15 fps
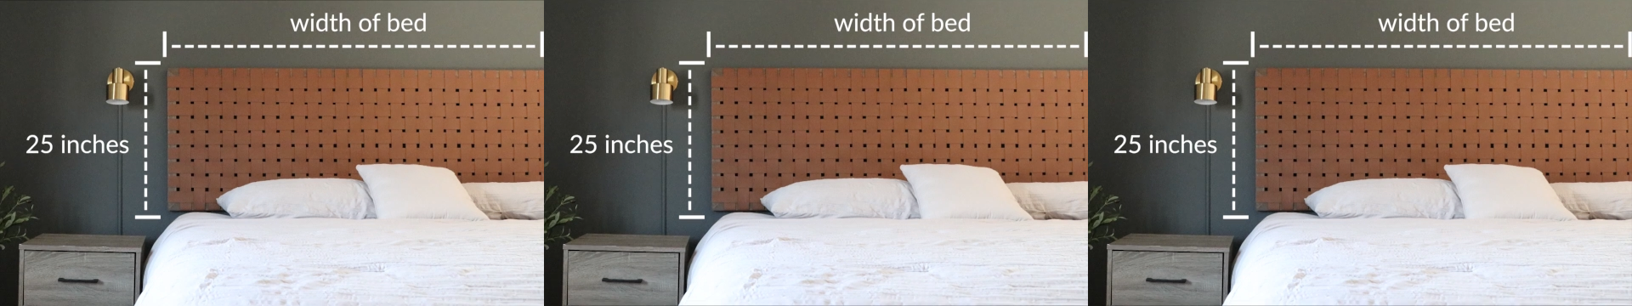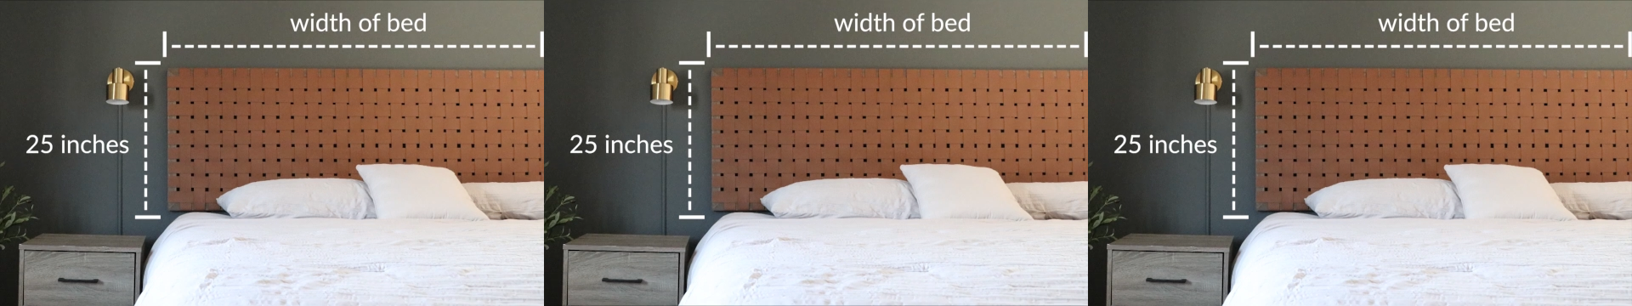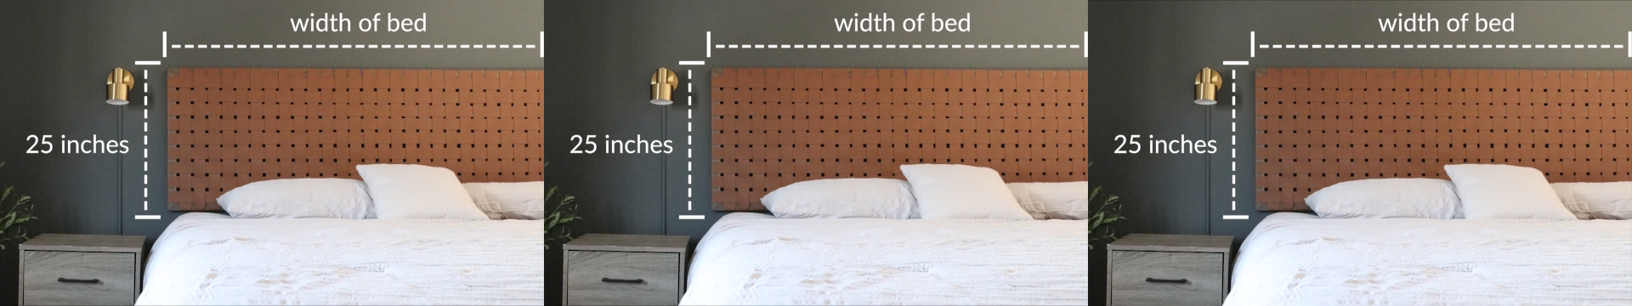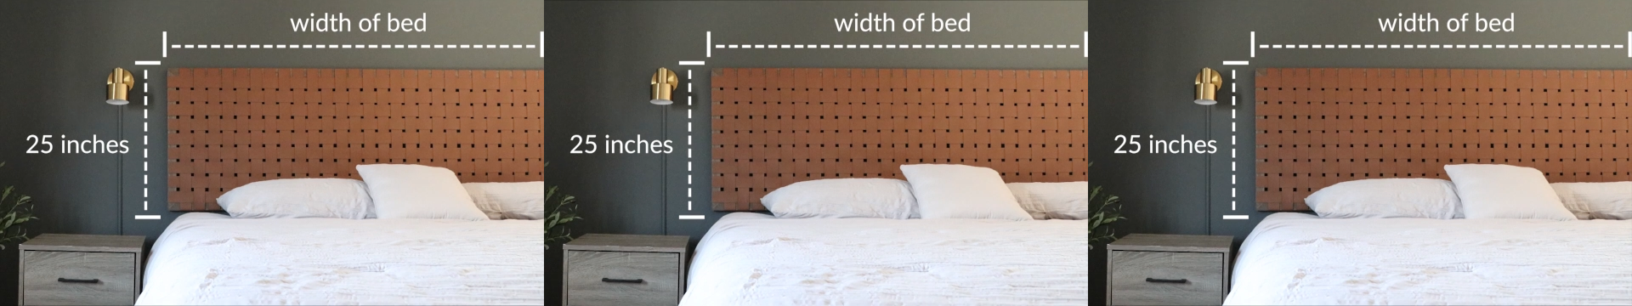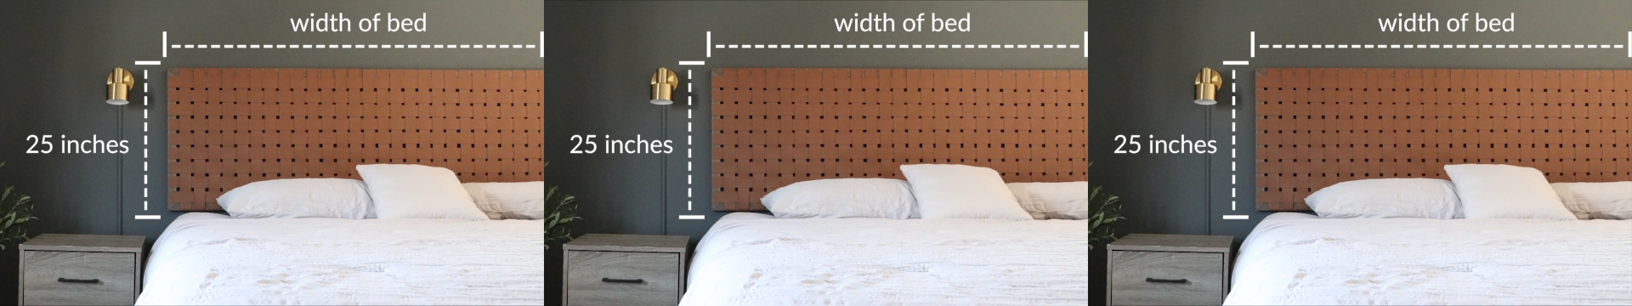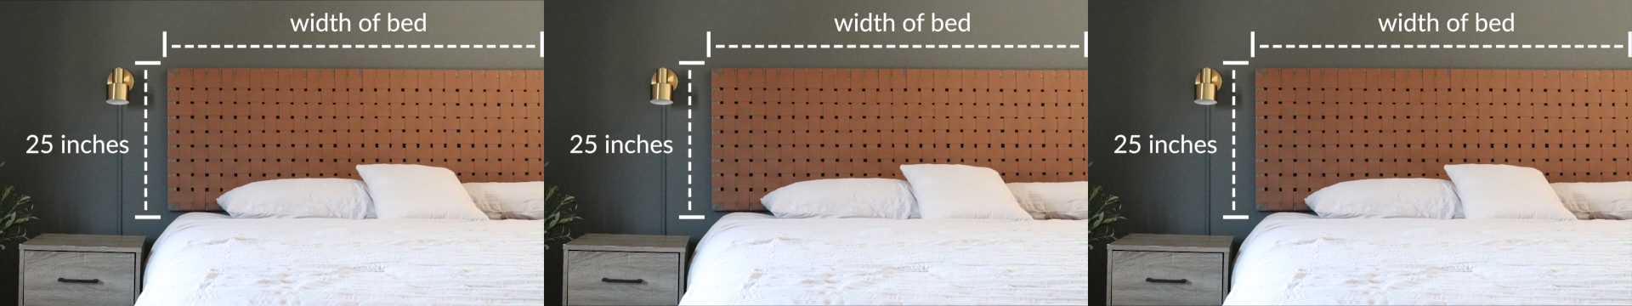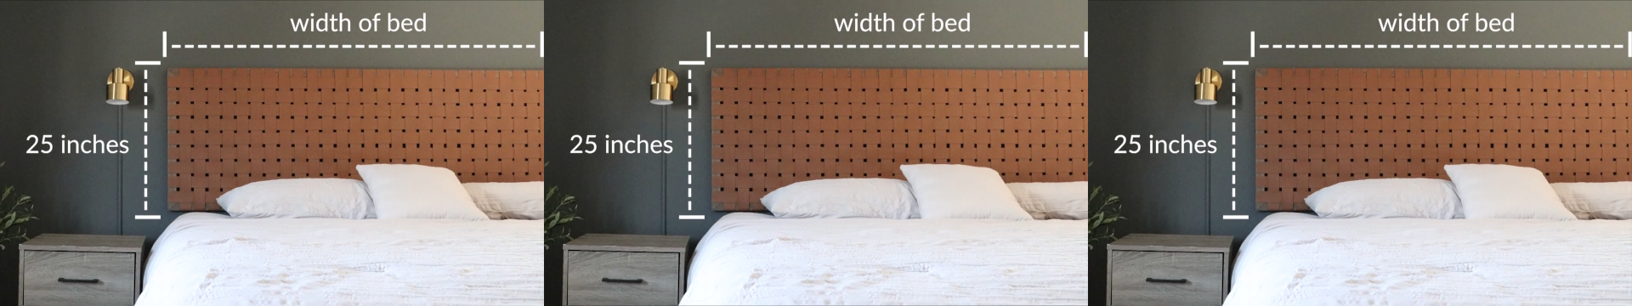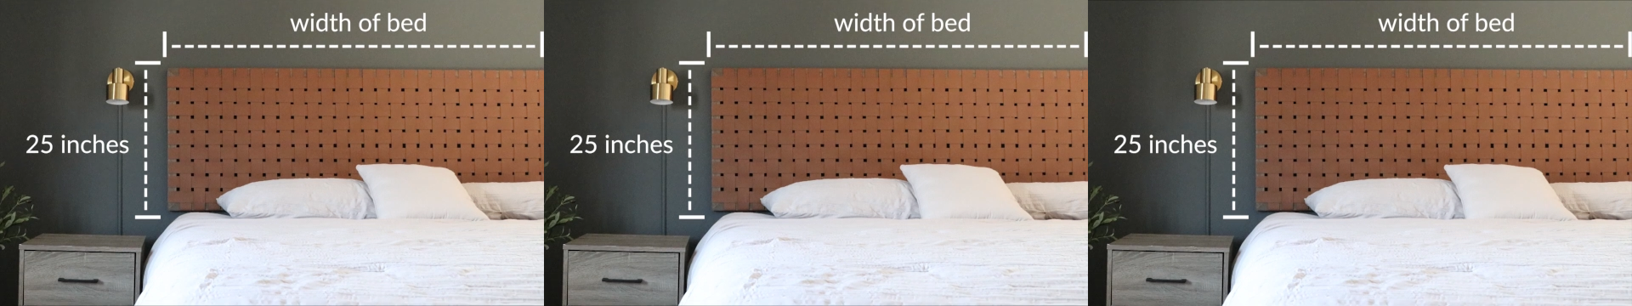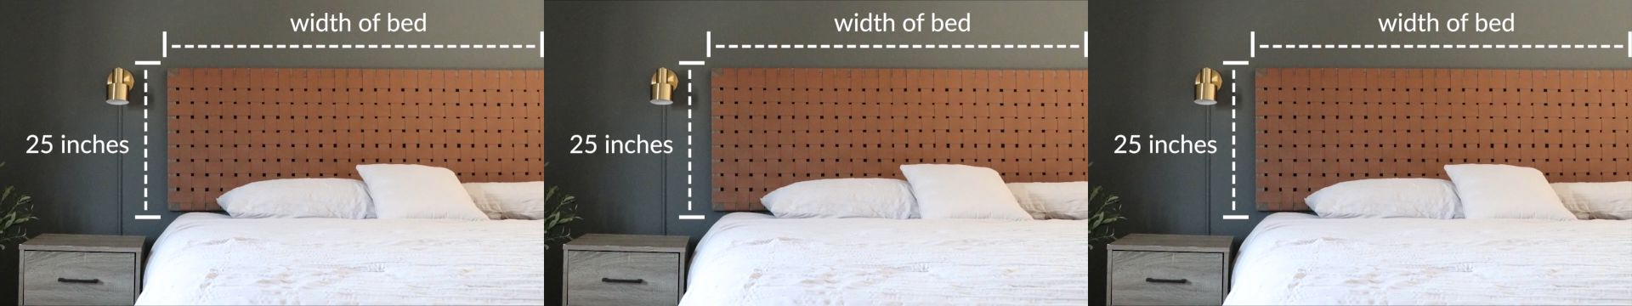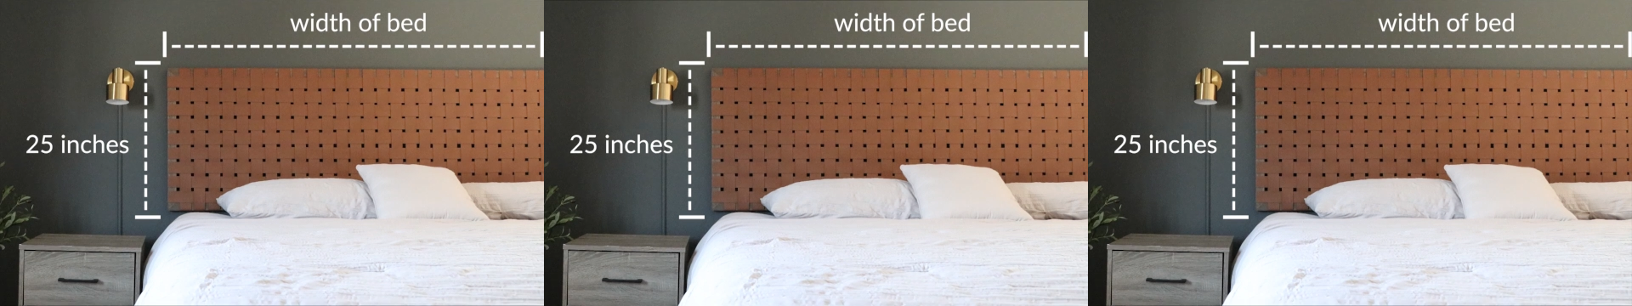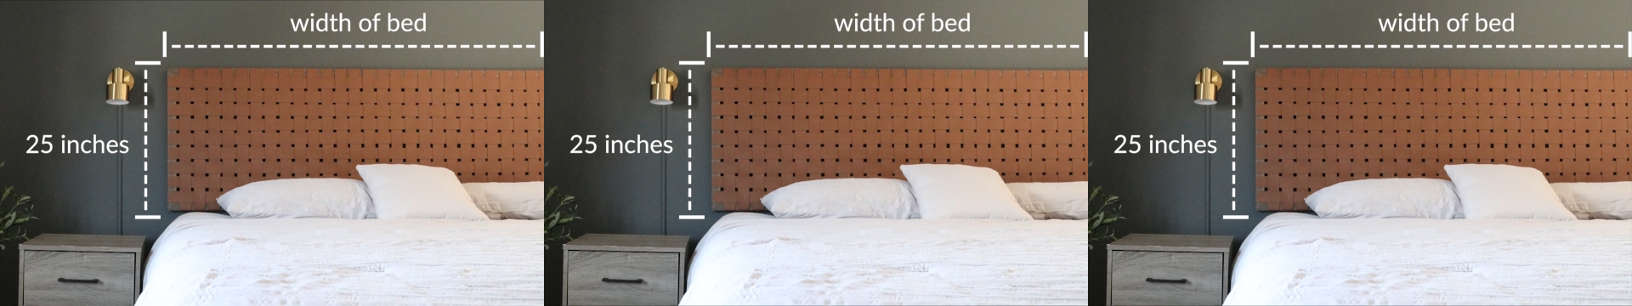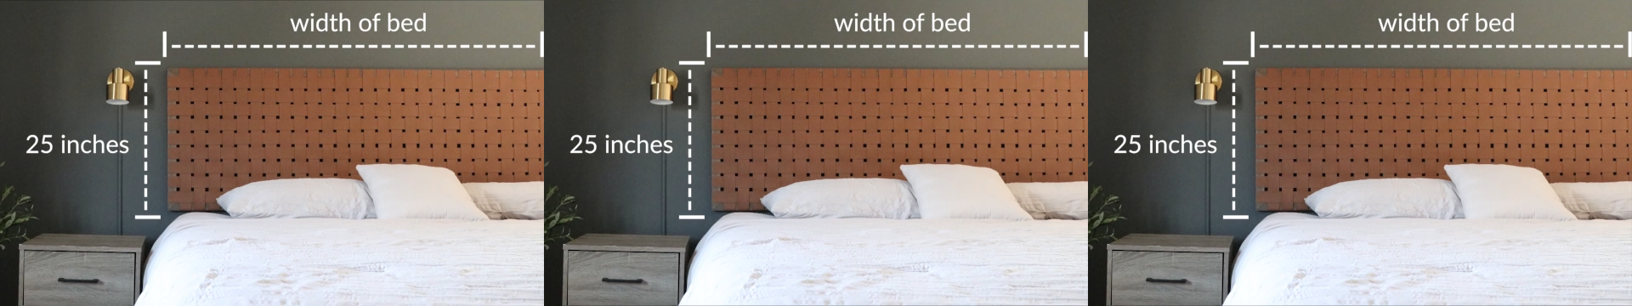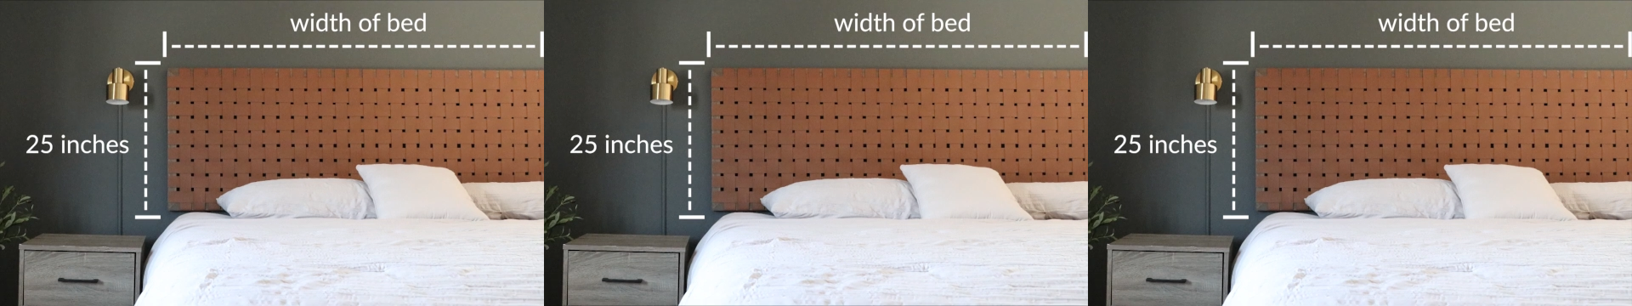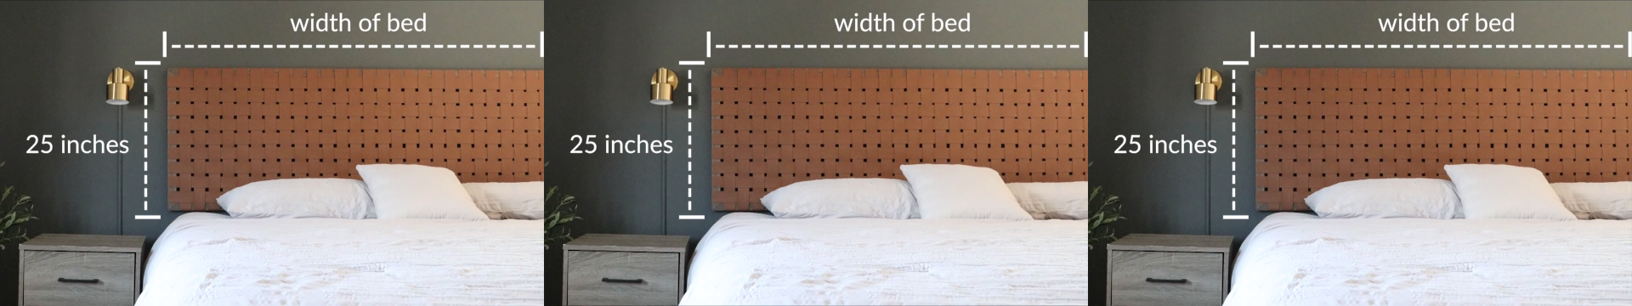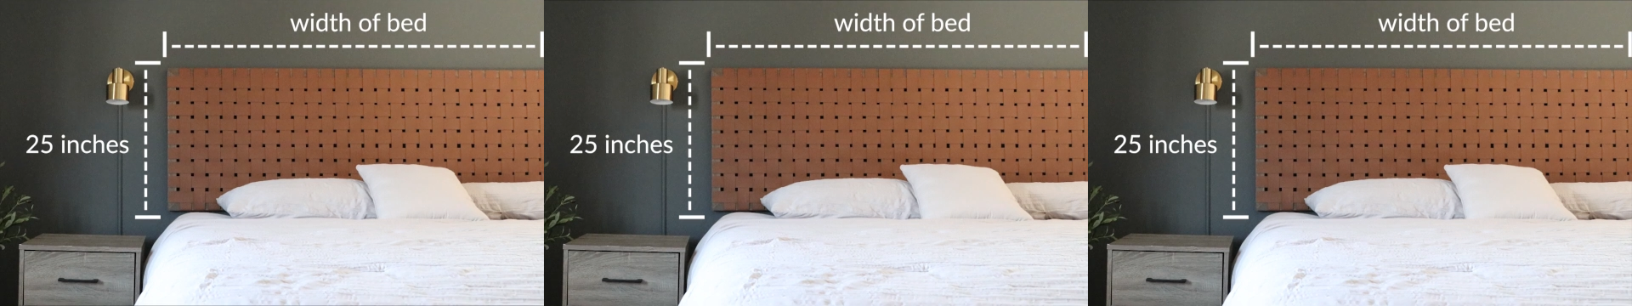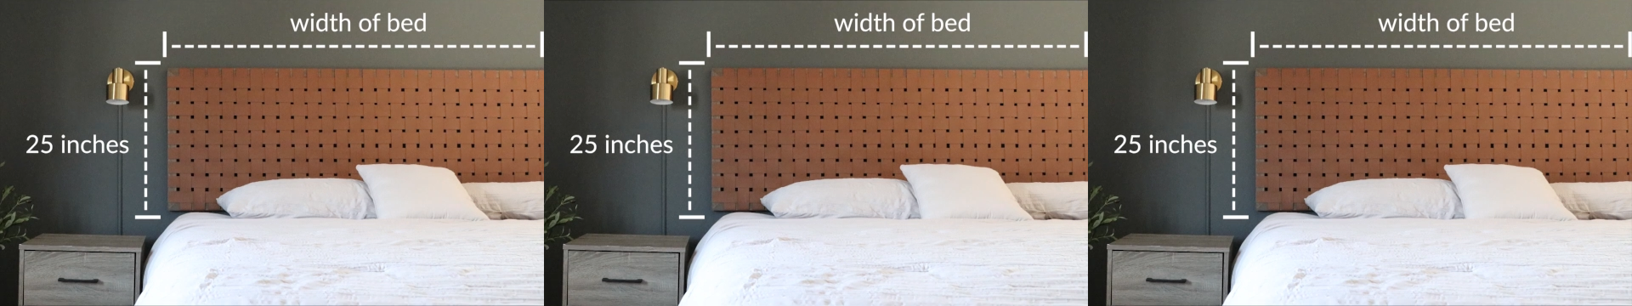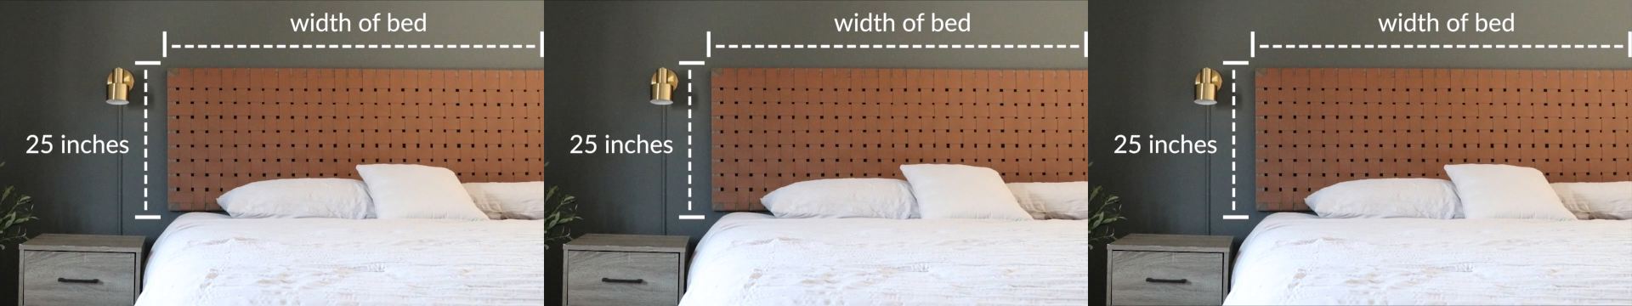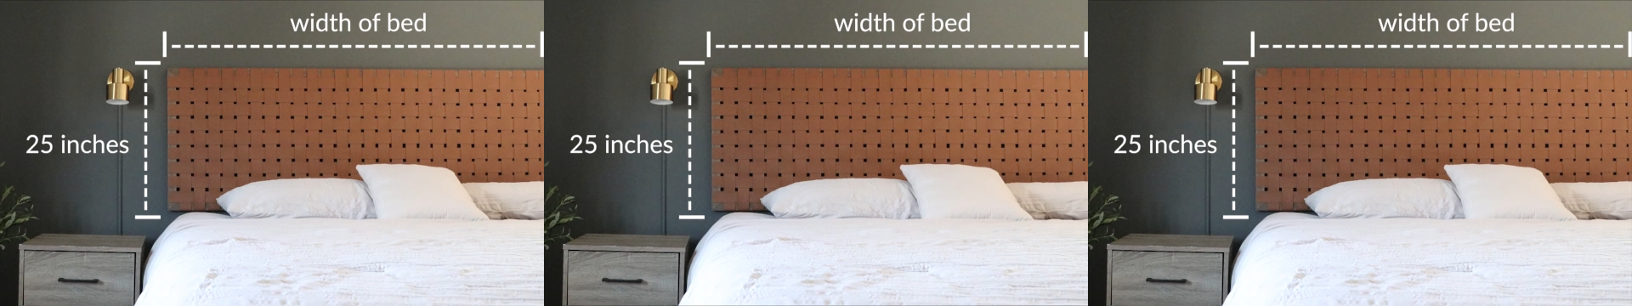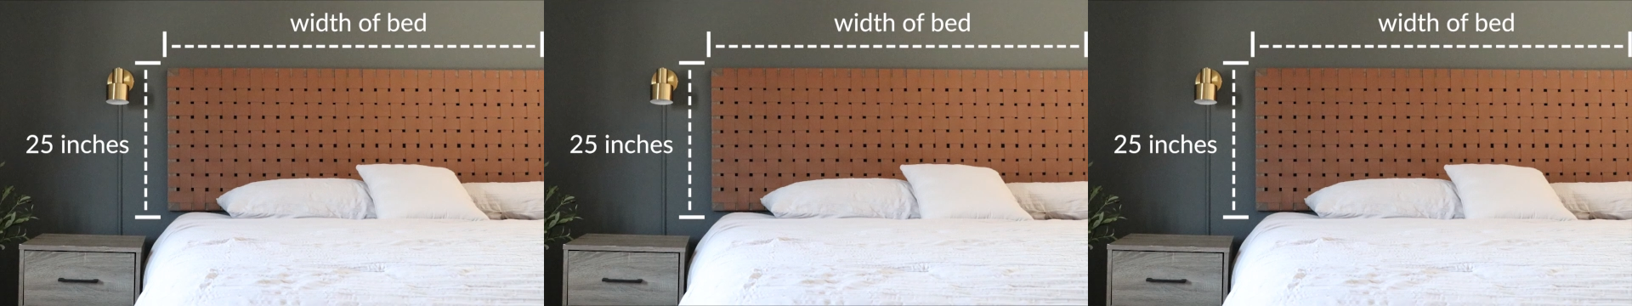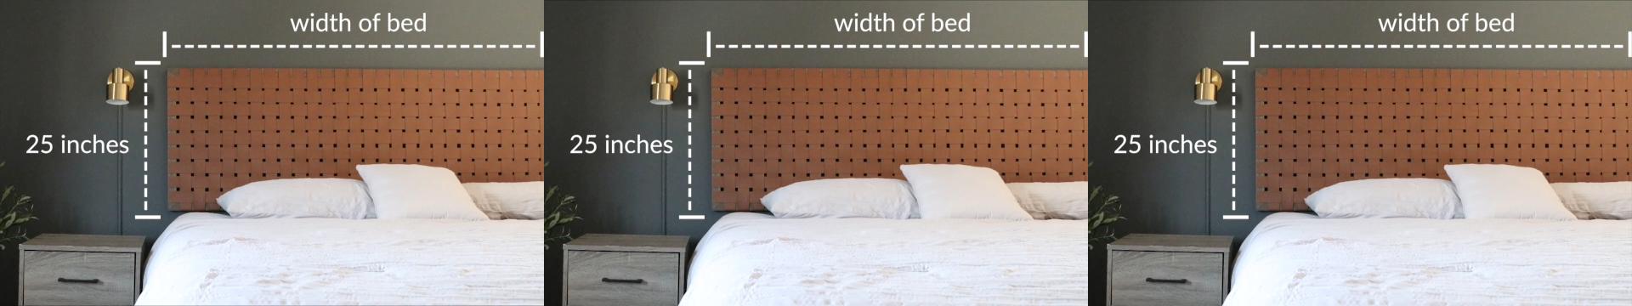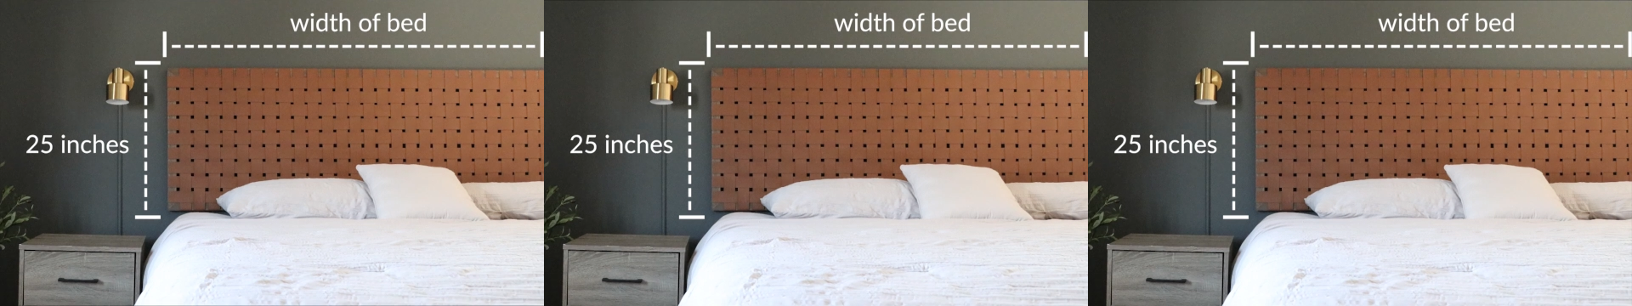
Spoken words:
Nobody's mouth can be seen.